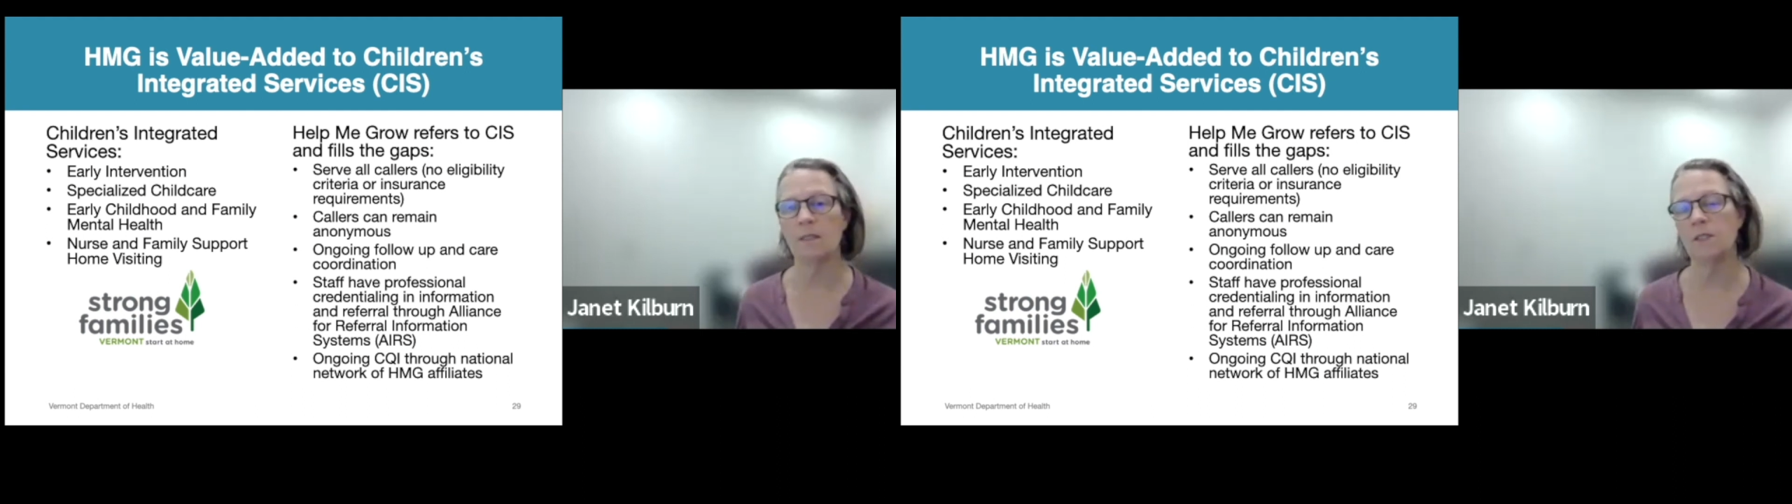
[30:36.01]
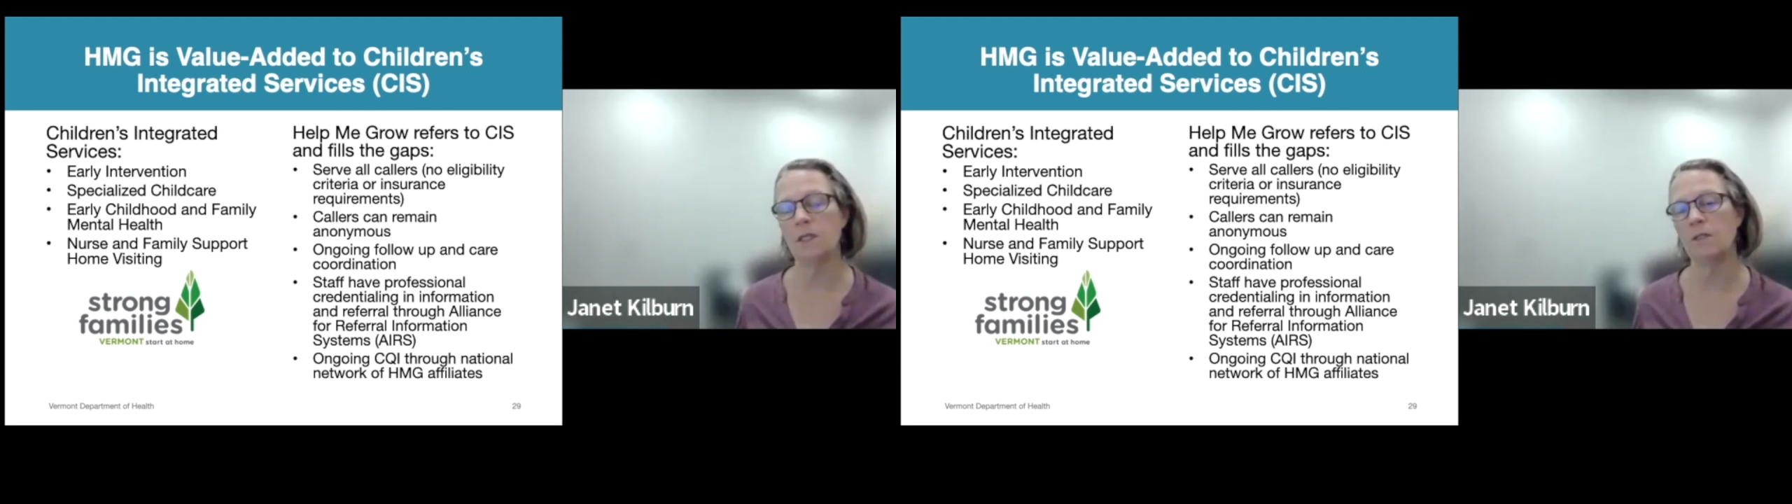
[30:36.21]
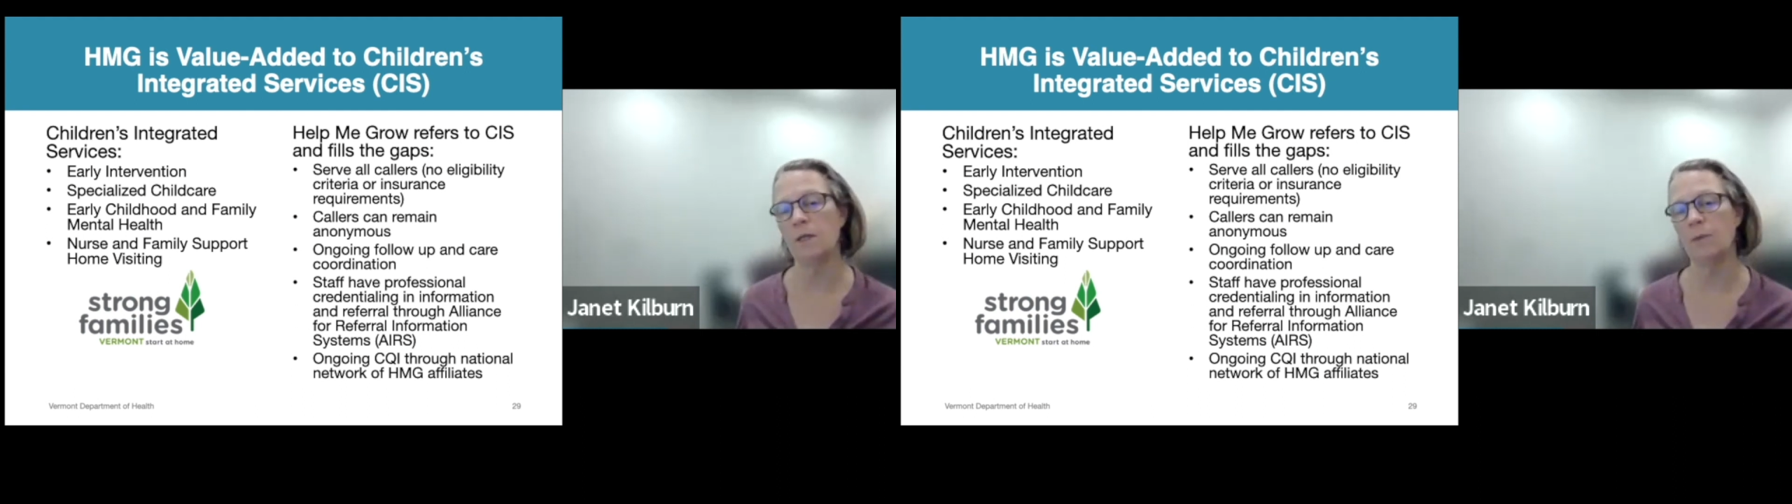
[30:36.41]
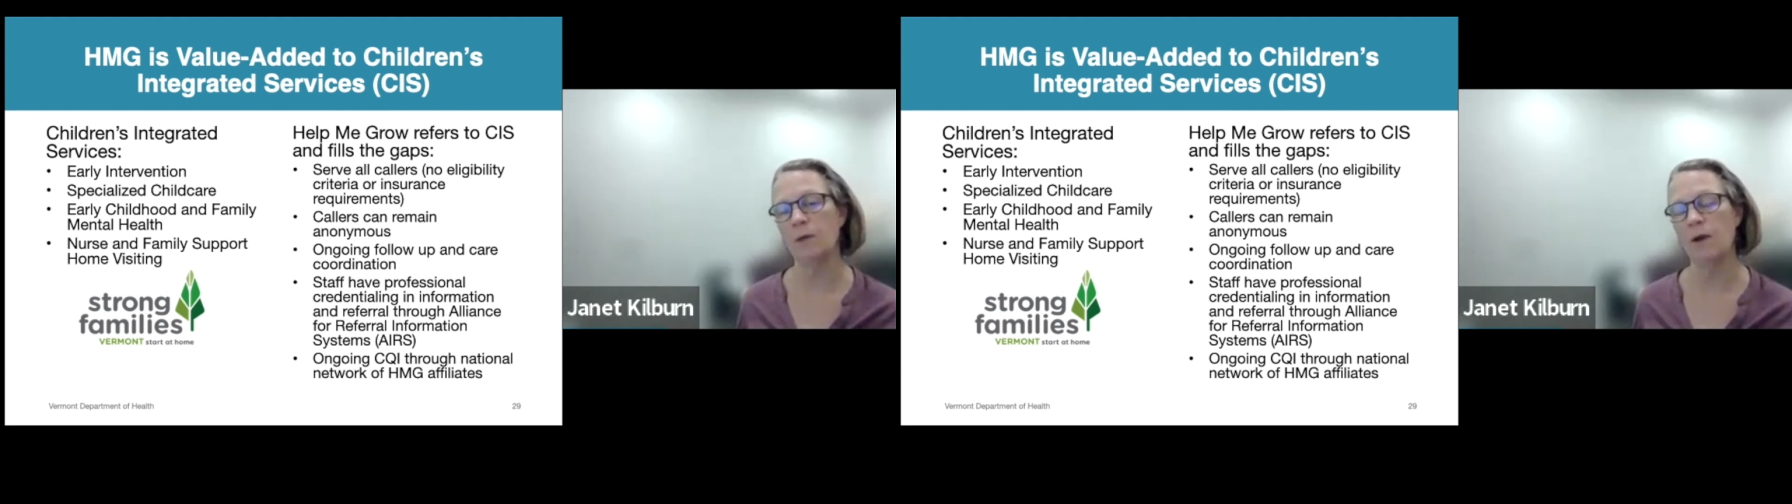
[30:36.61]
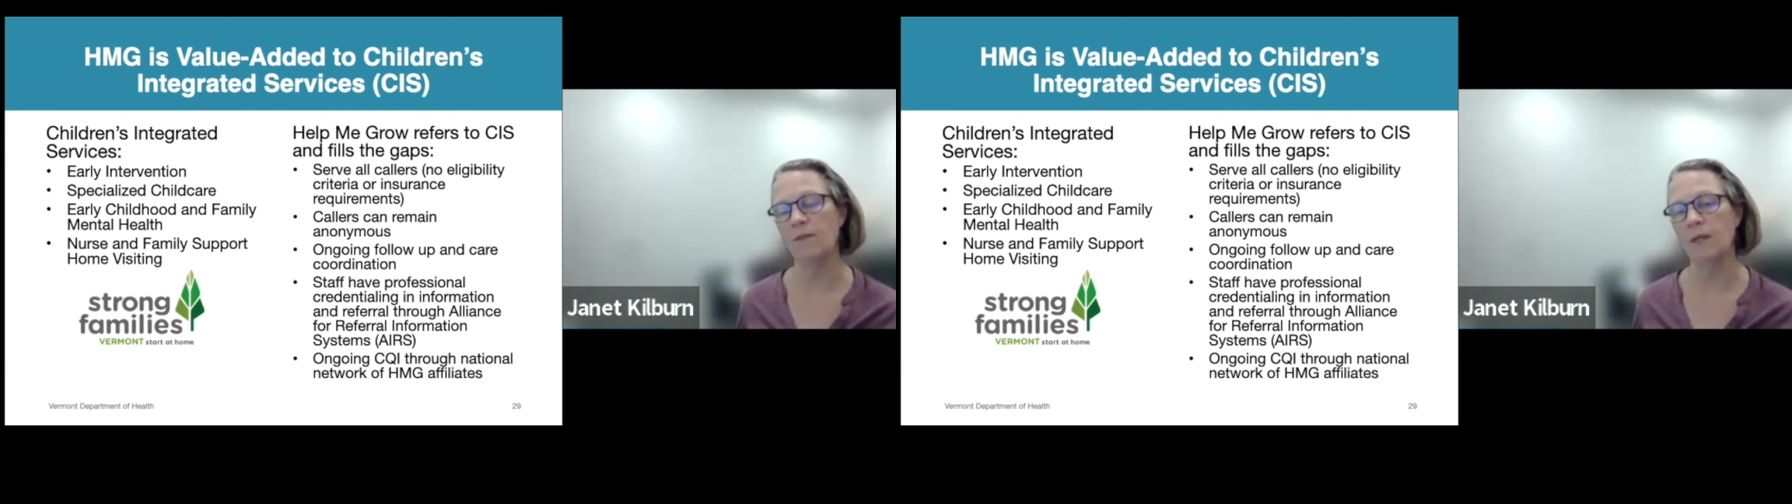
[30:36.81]
share
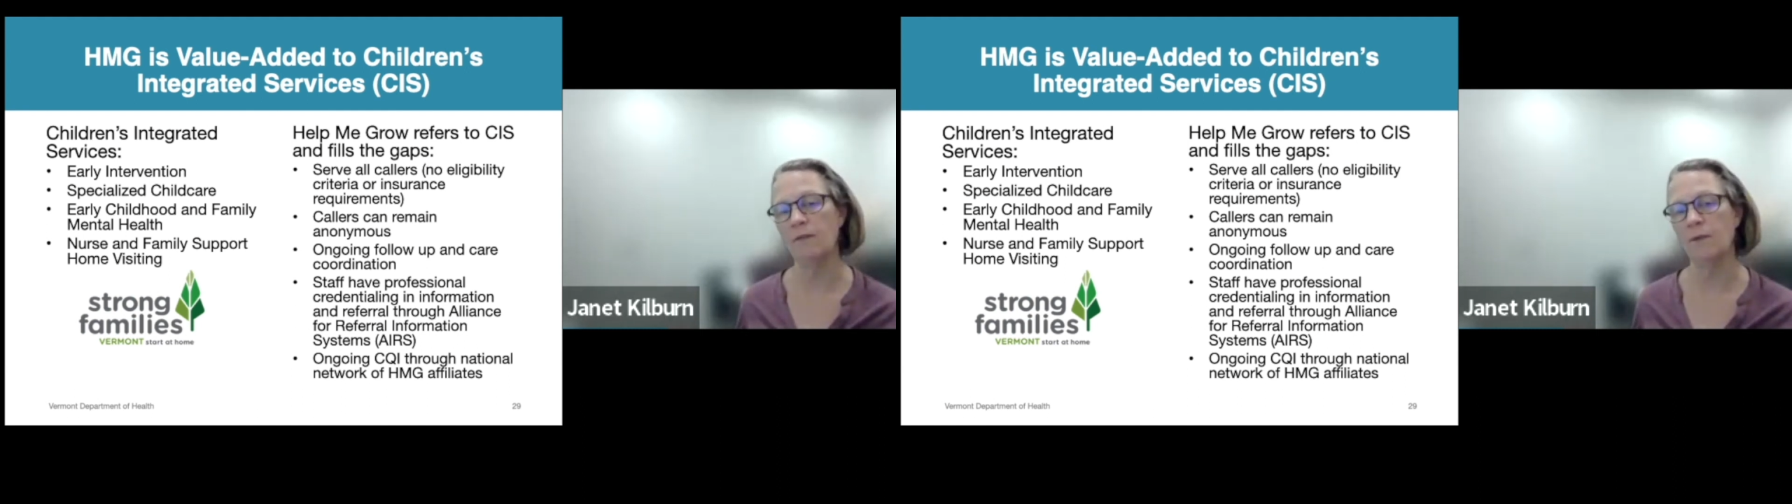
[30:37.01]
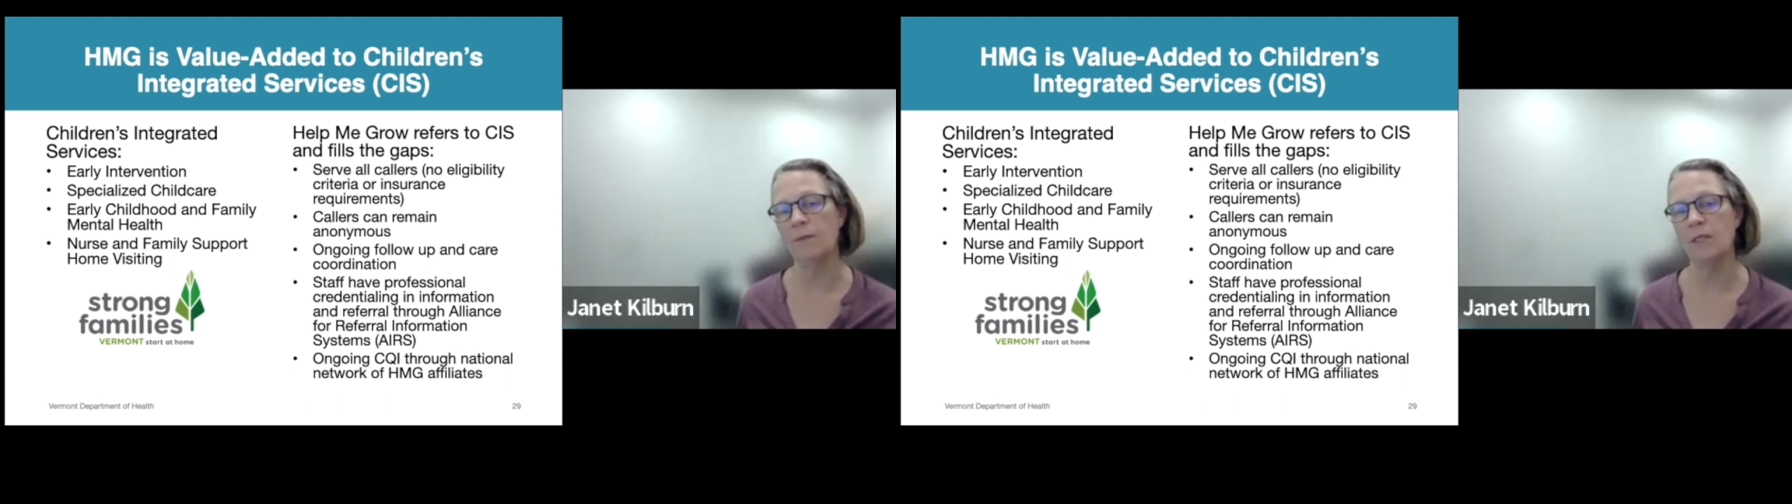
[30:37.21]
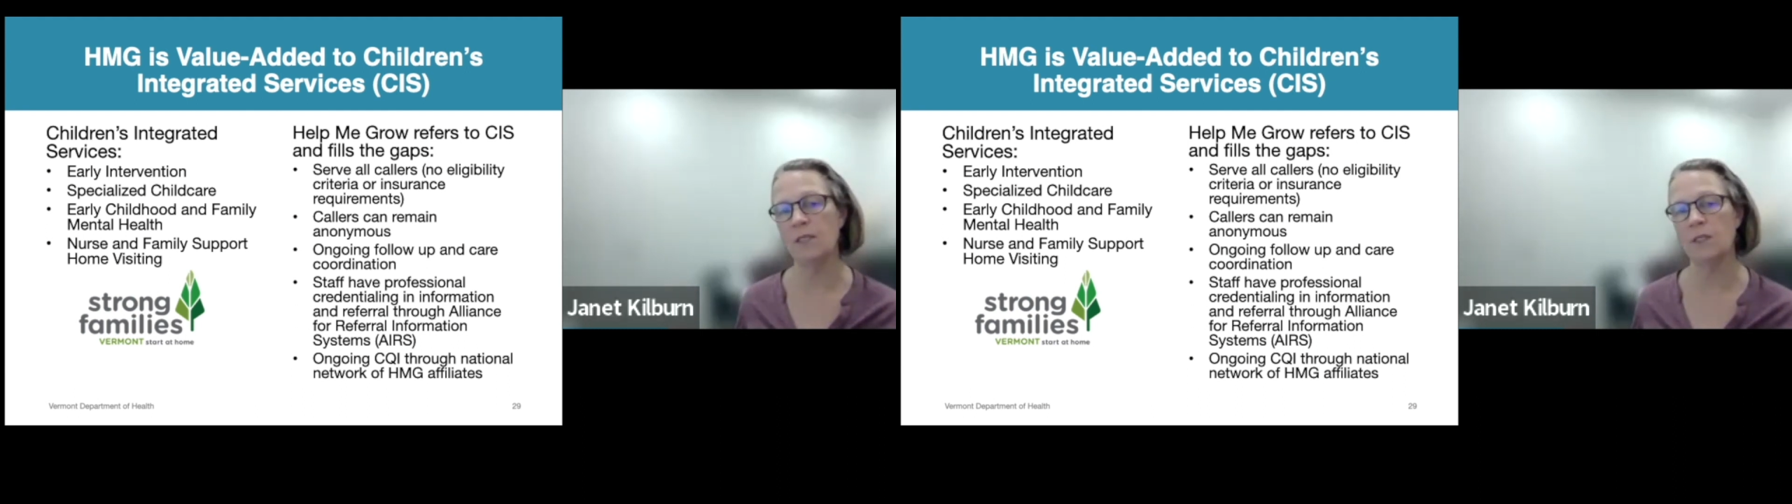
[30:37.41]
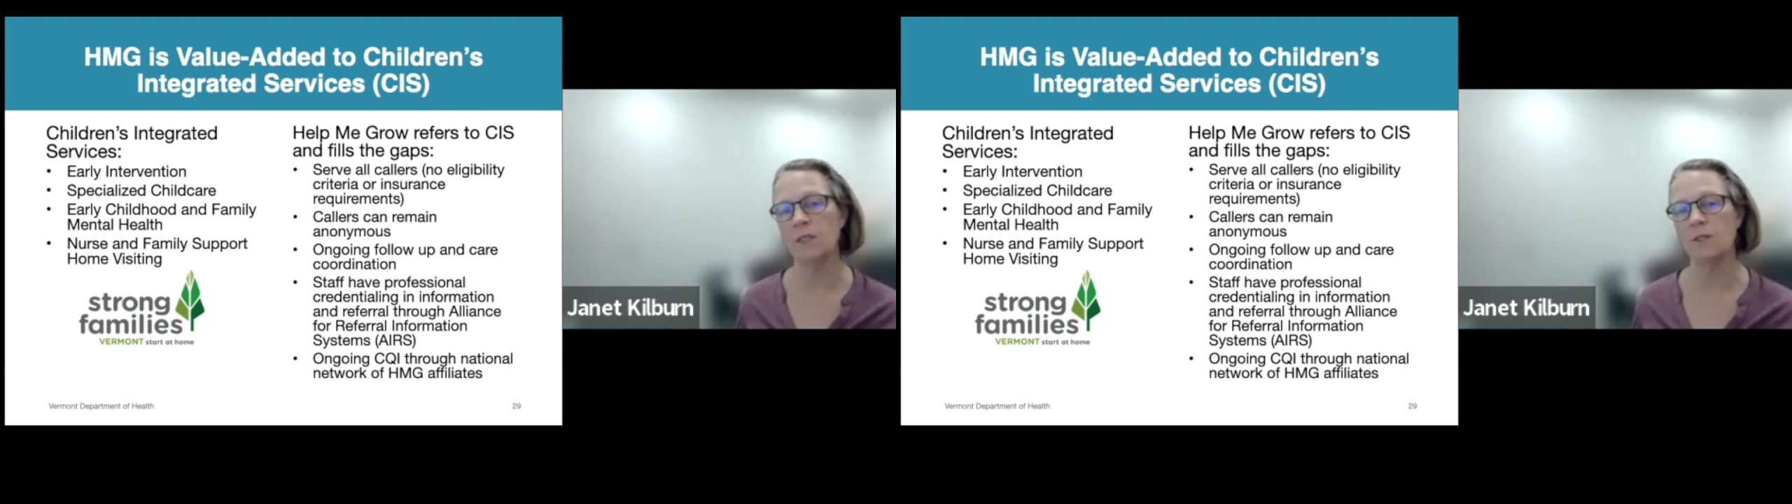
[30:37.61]
demographic information,